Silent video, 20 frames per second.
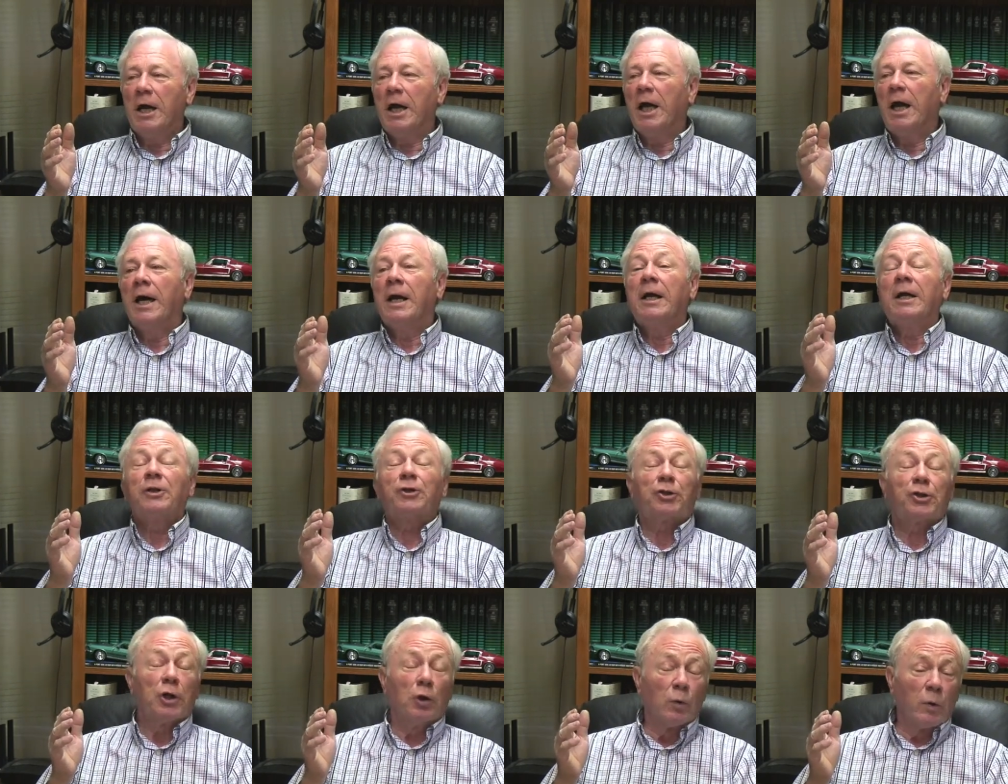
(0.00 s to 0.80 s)
And
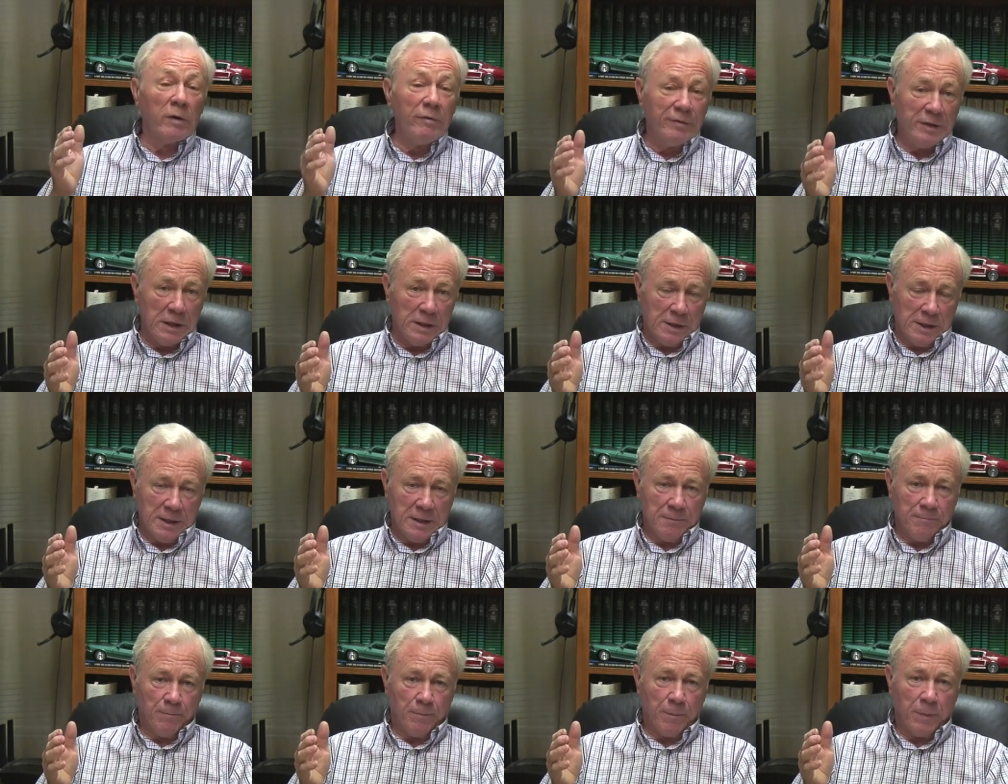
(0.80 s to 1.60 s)
it's so revealing
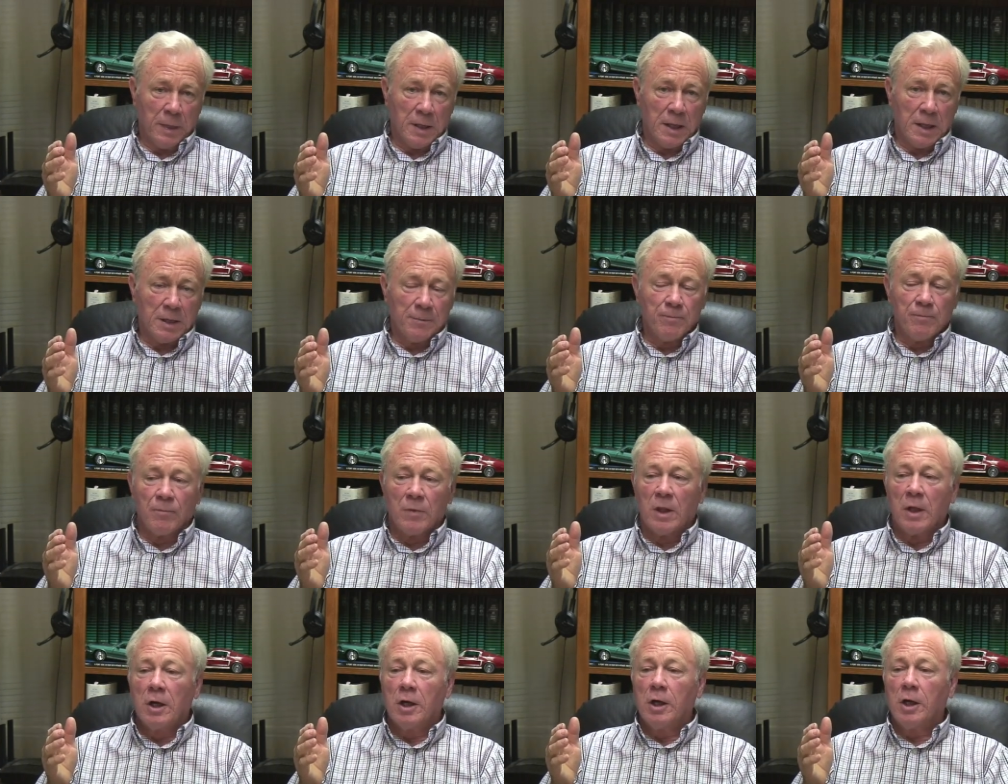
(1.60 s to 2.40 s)

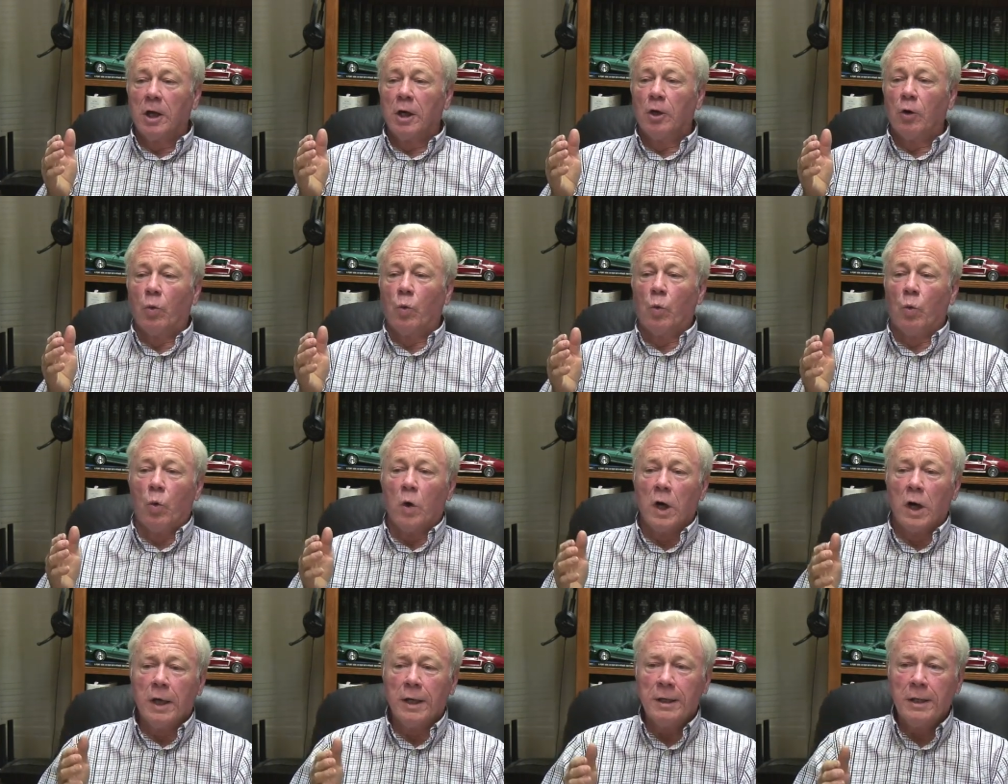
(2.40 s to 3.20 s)

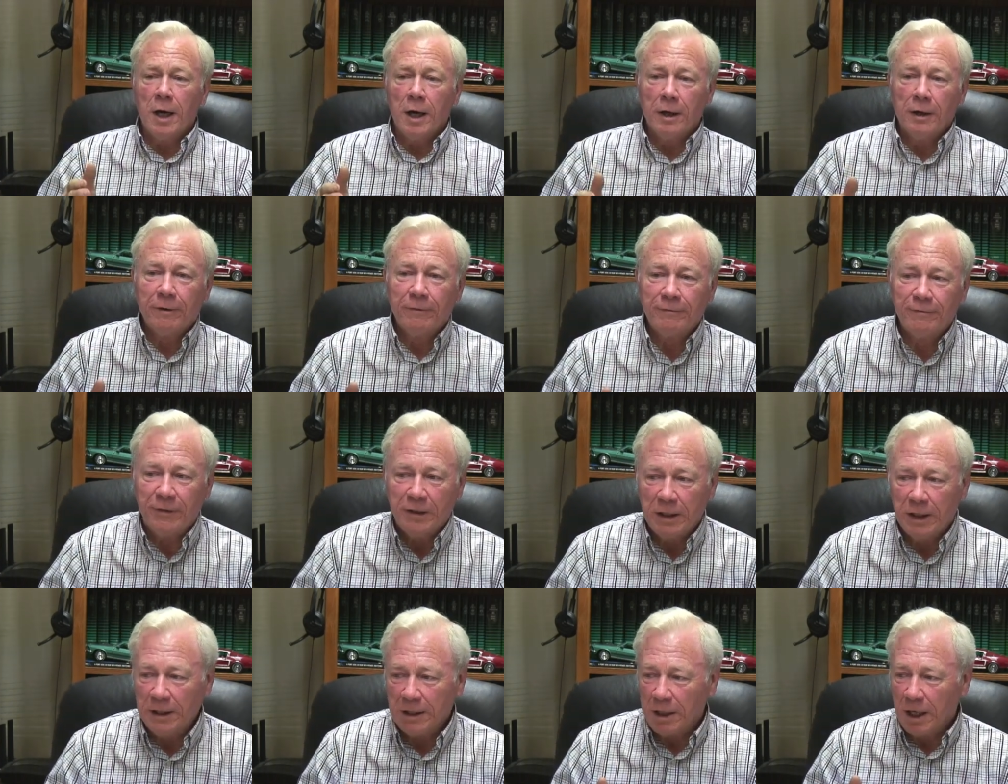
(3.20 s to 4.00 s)
one of
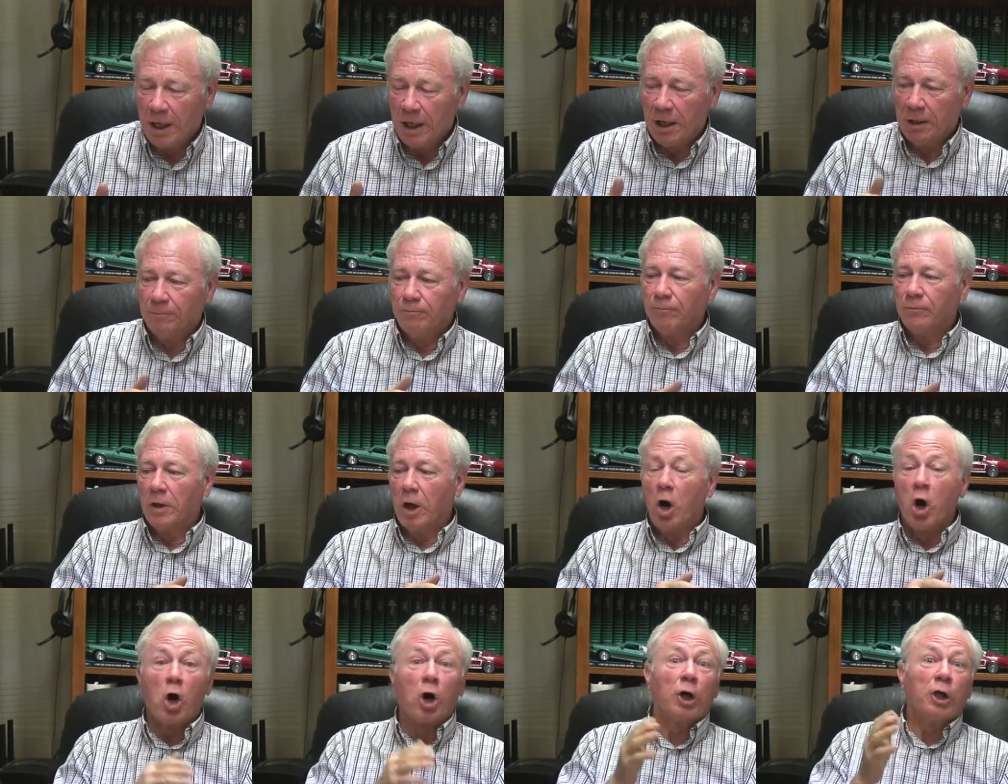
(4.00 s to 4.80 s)
the uh,
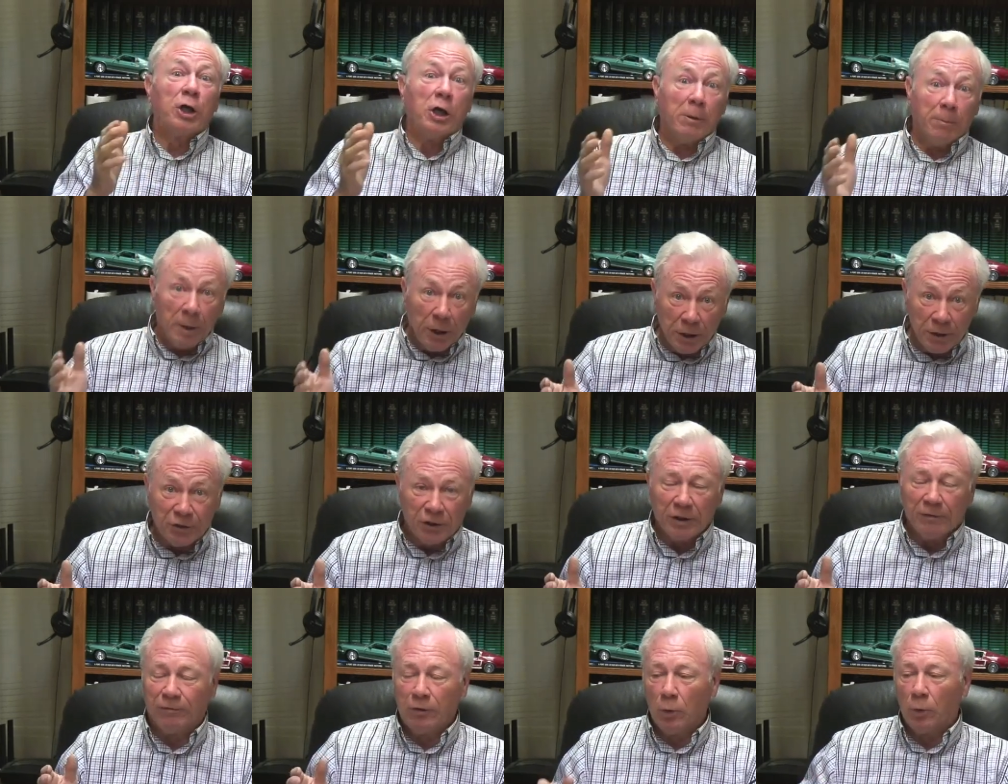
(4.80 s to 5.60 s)

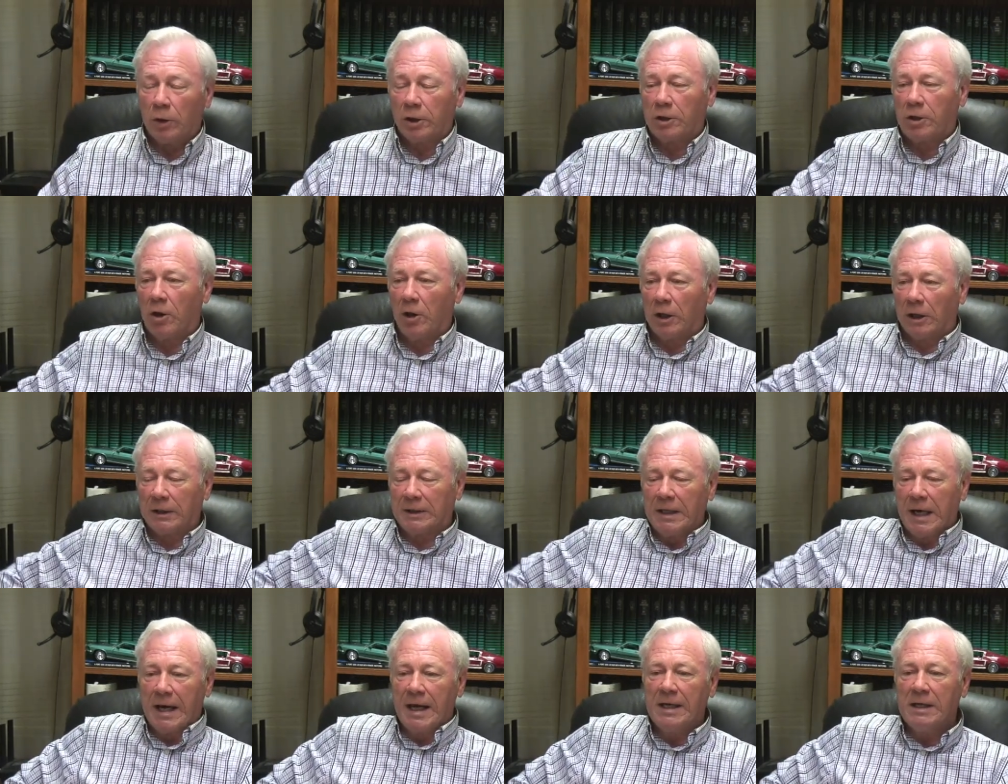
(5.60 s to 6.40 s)
arguments, if you want to call
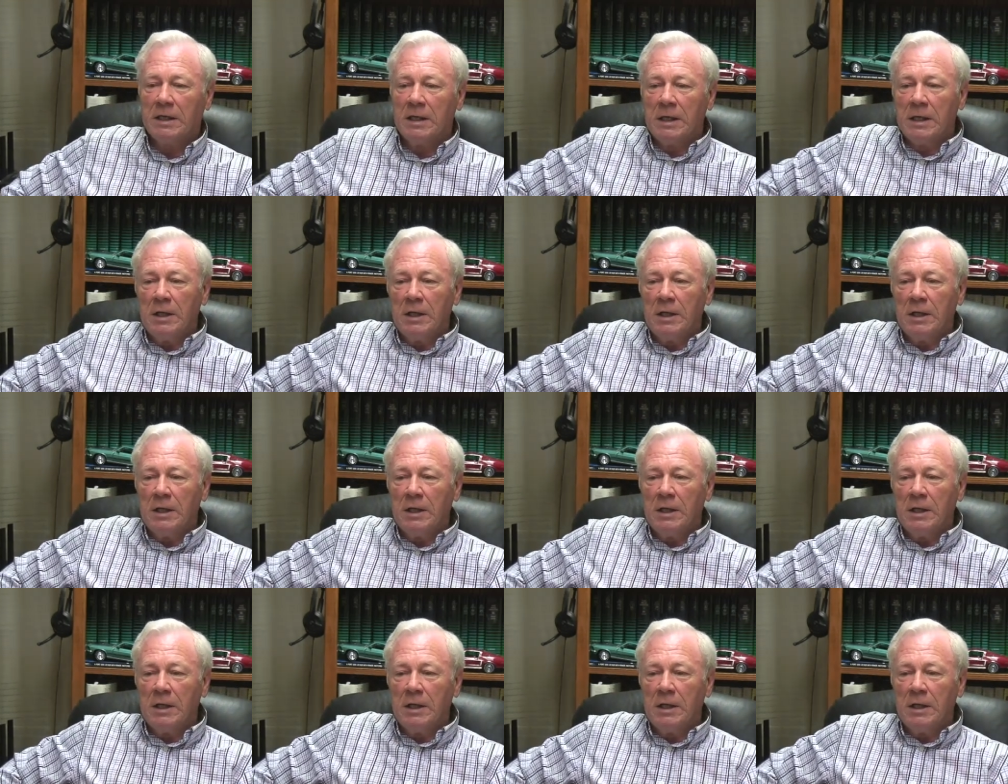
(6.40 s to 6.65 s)
it that,